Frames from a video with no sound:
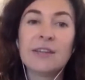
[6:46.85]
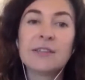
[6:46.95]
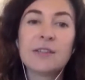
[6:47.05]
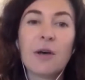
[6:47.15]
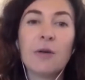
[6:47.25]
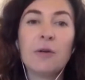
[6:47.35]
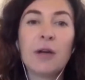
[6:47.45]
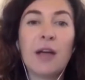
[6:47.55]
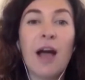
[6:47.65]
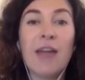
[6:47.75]
So
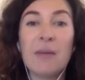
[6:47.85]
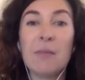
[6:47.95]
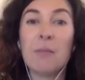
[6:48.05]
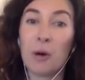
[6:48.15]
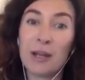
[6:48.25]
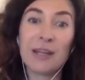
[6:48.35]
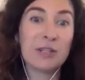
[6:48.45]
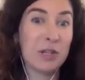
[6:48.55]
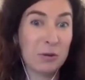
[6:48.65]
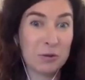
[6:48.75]
either modeling
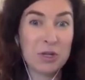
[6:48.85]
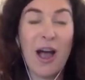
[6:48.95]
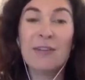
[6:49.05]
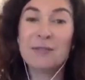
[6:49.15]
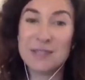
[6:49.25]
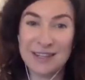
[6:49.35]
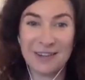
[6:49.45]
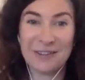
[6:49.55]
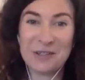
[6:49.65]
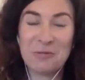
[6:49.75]
to your child
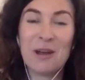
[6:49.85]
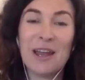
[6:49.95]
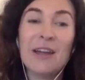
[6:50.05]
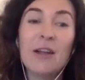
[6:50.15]
sitting on the toilet,